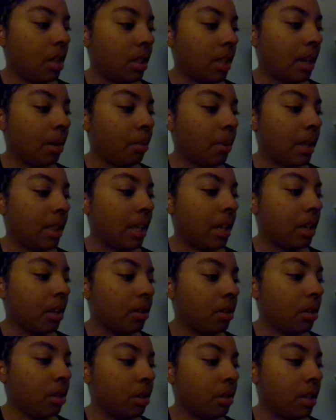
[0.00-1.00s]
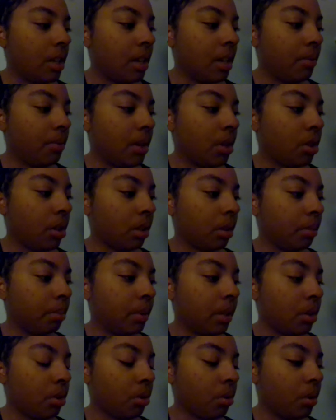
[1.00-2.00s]
That way they continuously give each other
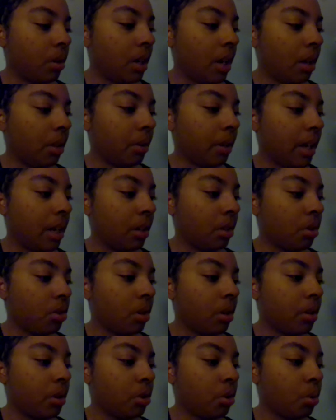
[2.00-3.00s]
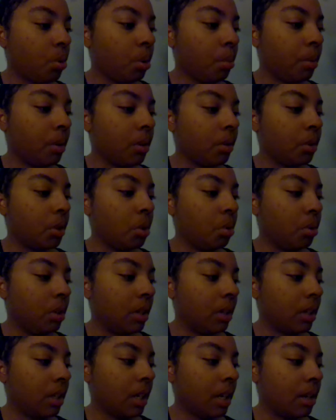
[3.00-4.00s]
pleasure. On the other hand, a Taurus-Scorpio
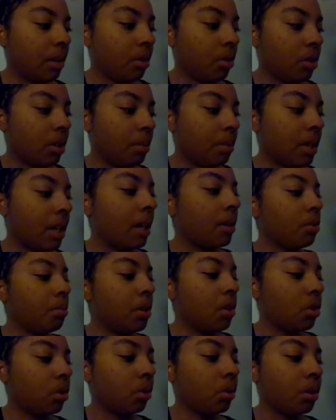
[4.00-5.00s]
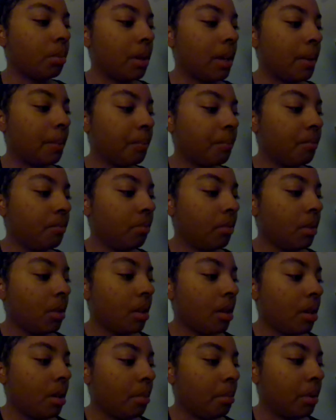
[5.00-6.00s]
union can sometimes be stormy,
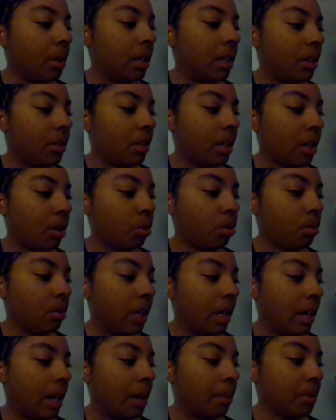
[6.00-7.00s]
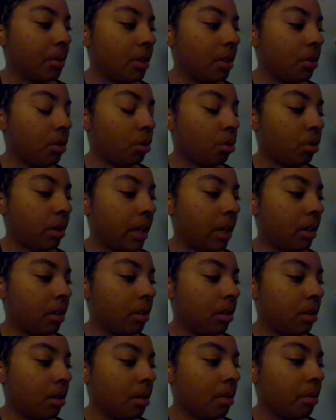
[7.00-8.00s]
but it is not true that opposites attract.
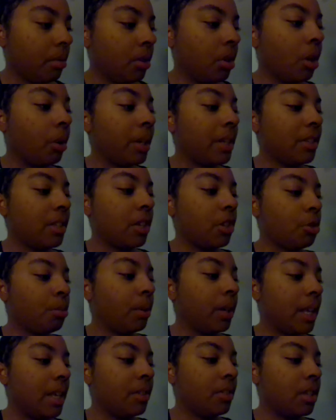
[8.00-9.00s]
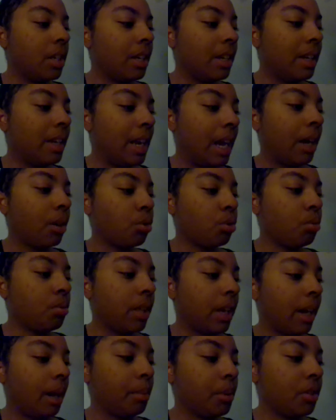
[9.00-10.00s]
No, it says, but is it not true
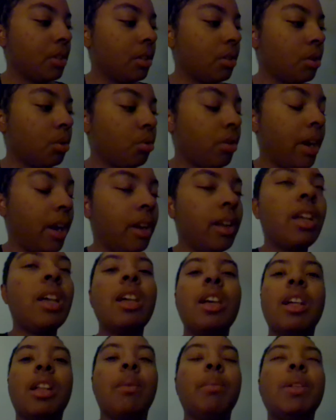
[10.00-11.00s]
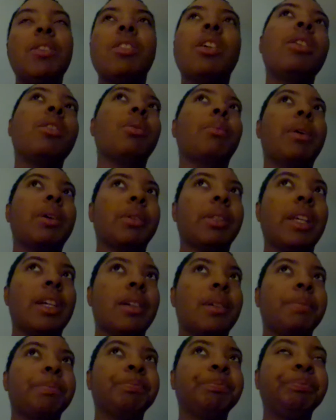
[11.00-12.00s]
that opposites attract? Let me tell you about
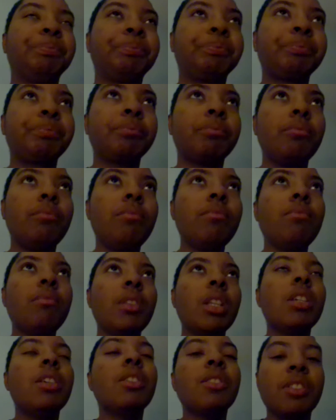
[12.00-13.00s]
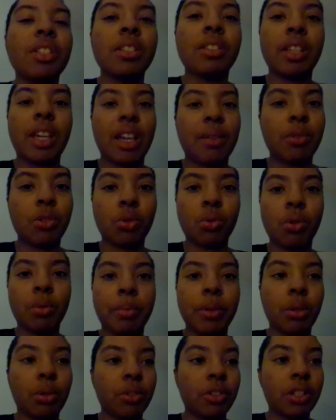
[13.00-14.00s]
that. Since I have a
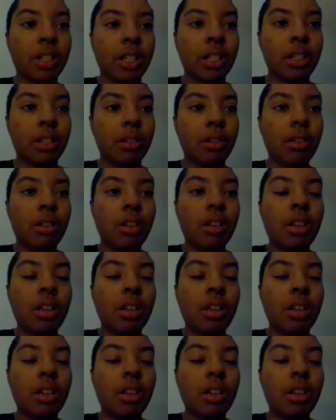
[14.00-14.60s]
Scorpio sun,